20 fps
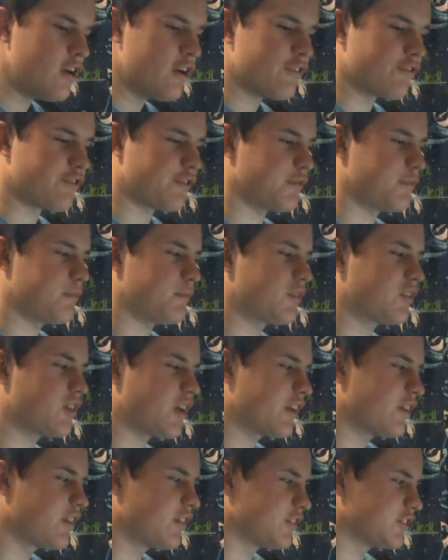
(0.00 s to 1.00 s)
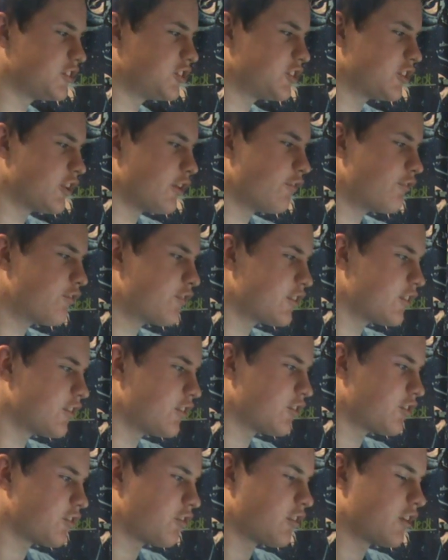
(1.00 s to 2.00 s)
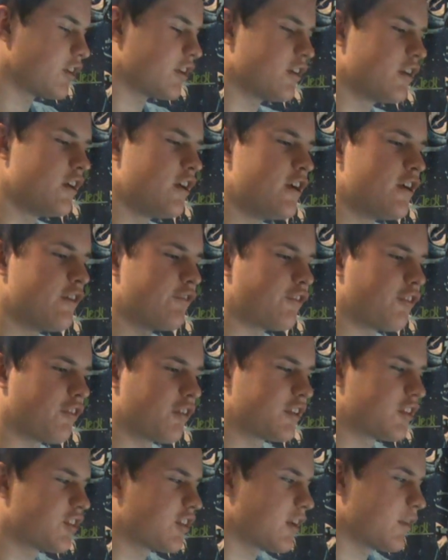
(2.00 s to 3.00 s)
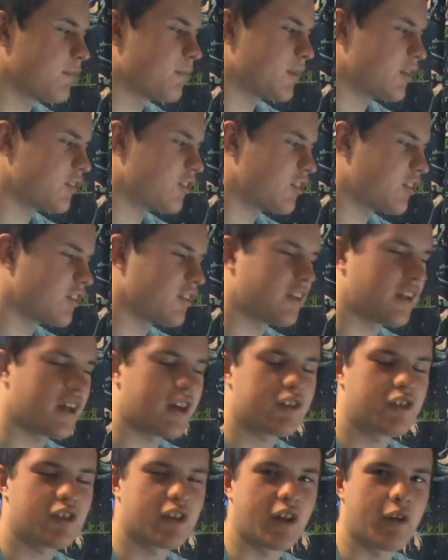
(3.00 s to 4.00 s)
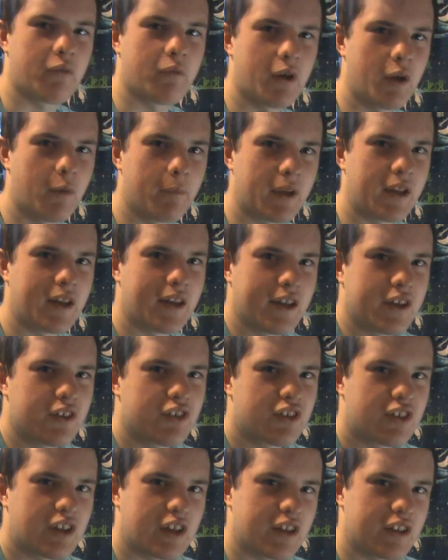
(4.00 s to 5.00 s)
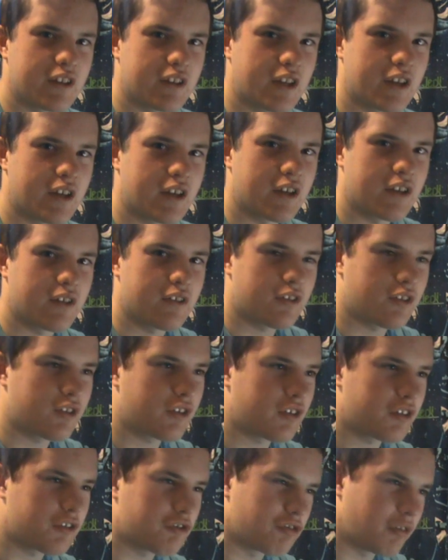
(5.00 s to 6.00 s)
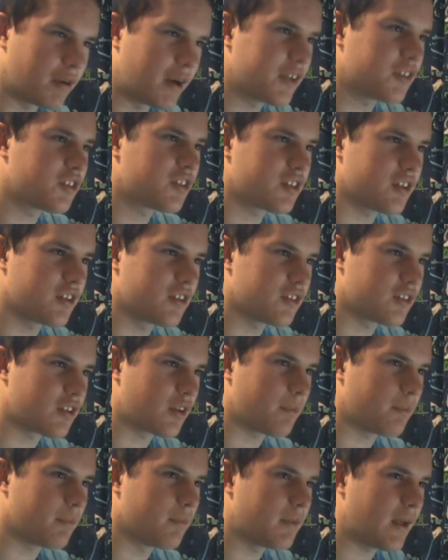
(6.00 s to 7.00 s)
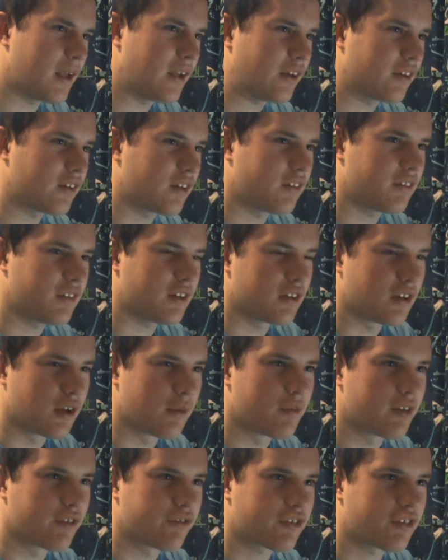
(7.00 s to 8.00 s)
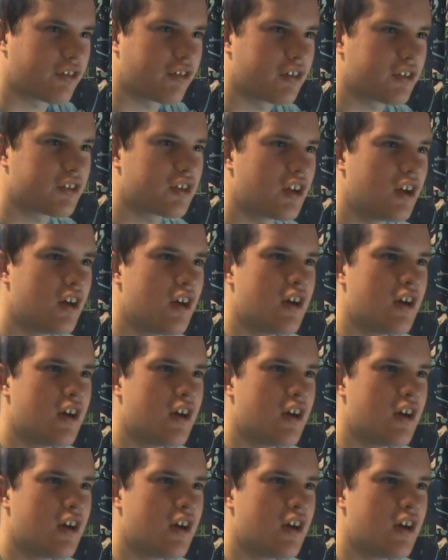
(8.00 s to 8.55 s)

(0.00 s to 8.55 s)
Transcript: from Daniel Schofield or 14 Mister Das and I will be listing the questions depending on the number of course